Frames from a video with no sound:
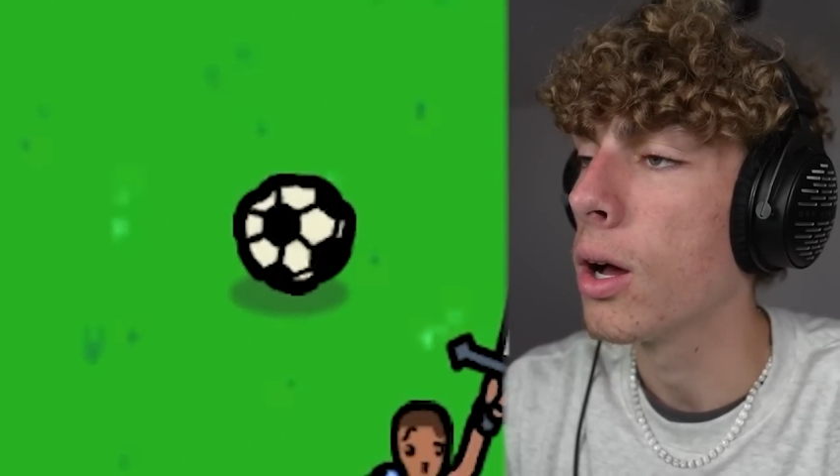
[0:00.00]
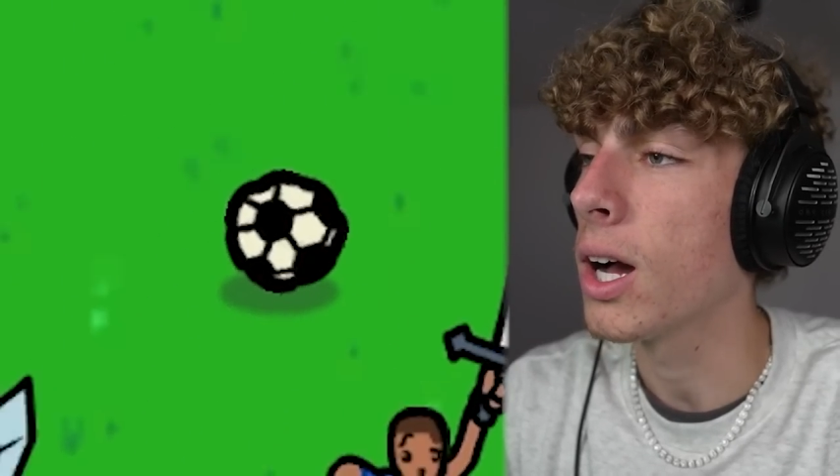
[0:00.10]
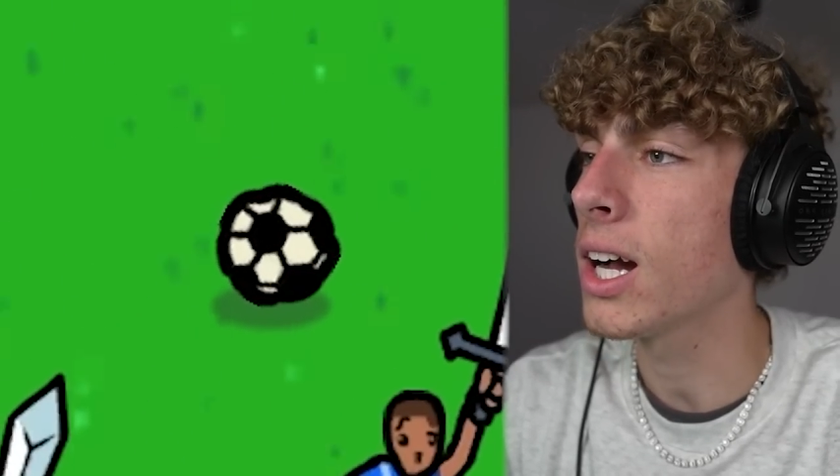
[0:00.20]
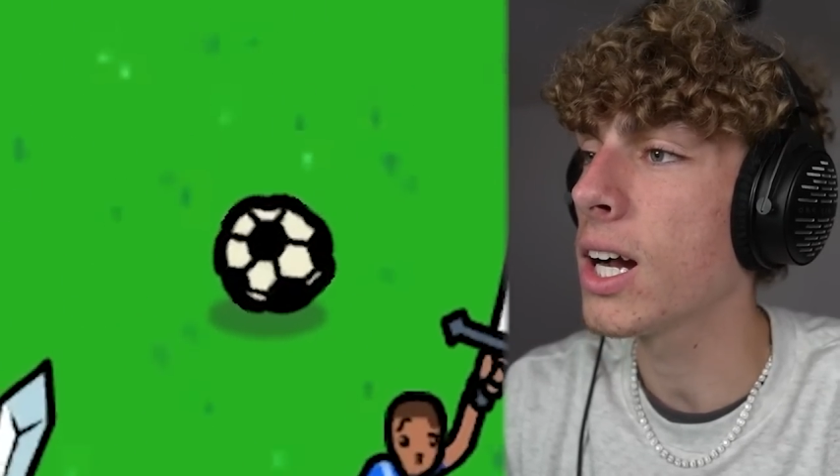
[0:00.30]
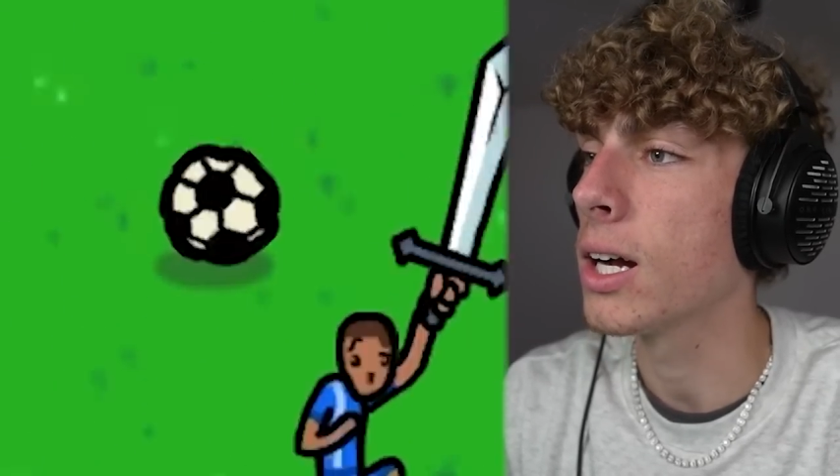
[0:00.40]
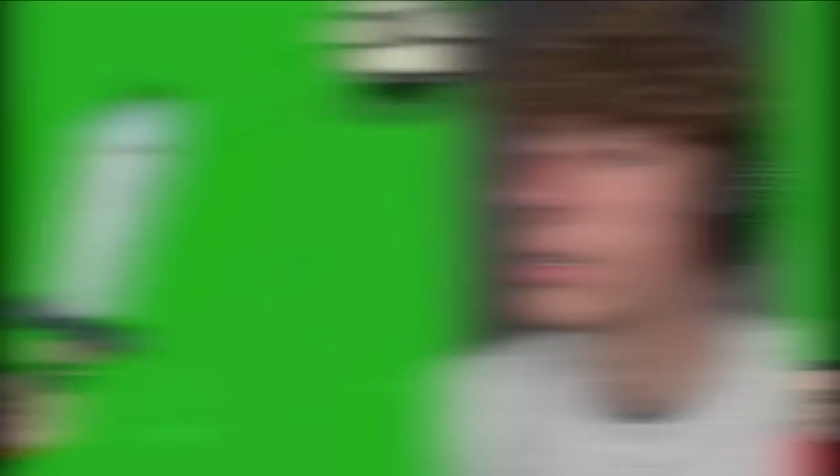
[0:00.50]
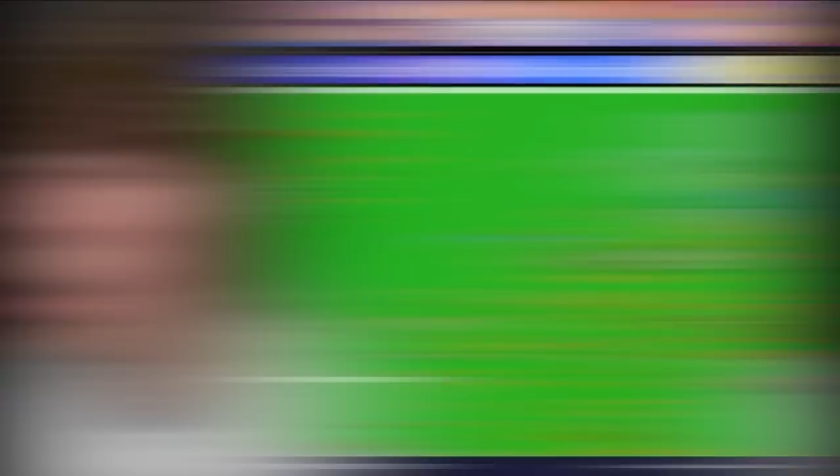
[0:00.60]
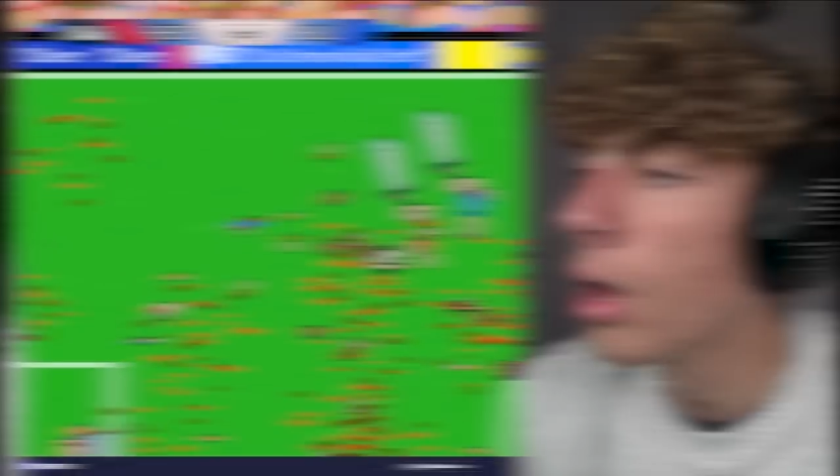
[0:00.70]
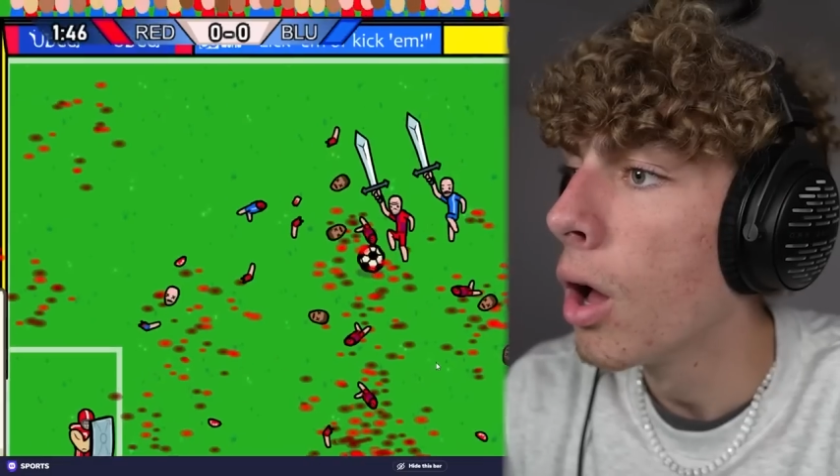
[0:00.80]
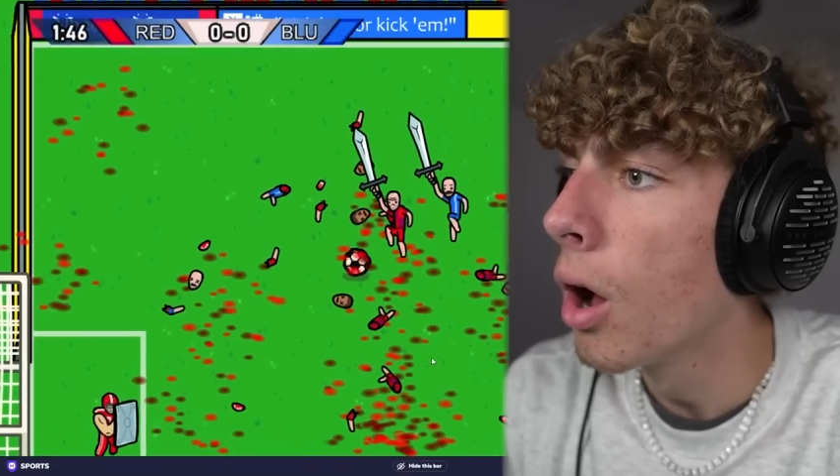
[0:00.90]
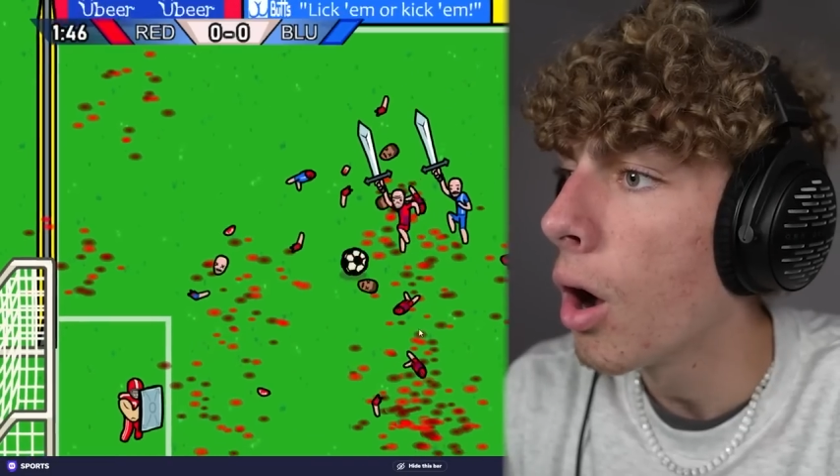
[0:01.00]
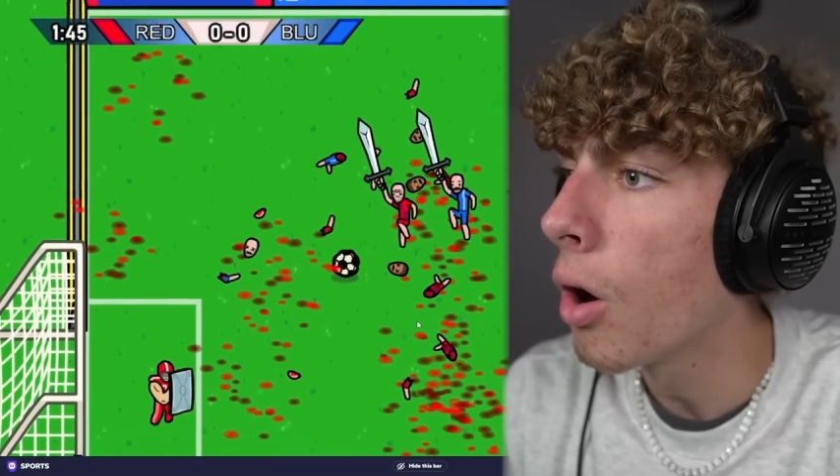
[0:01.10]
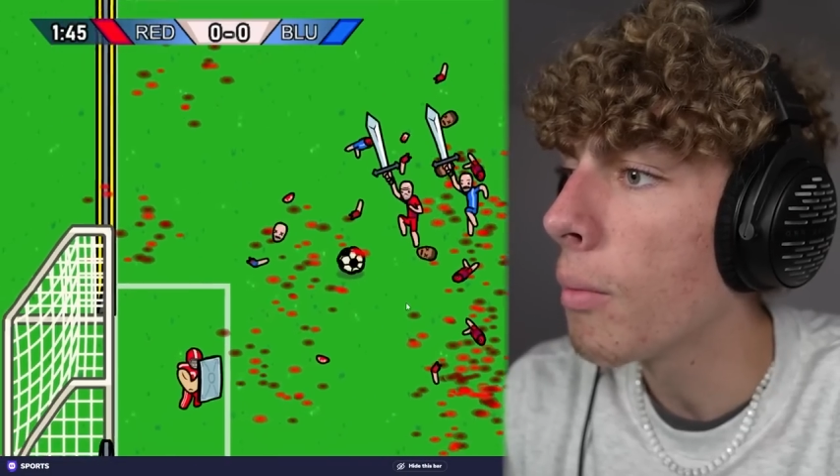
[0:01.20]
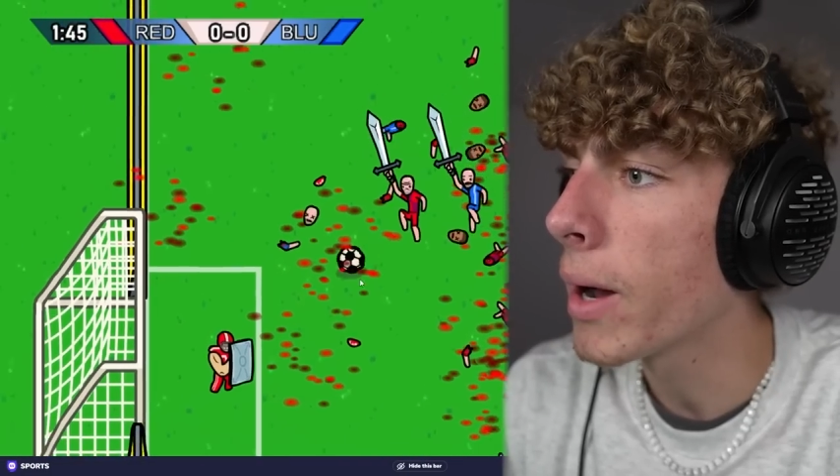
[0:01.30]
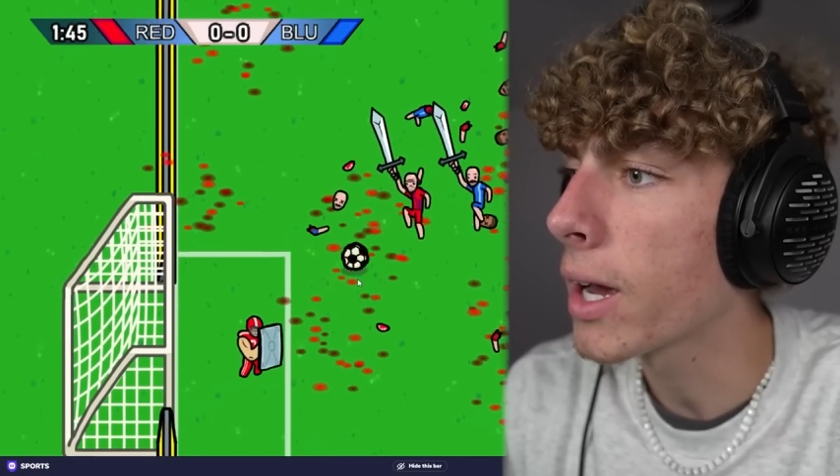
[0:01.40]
Ah, oh my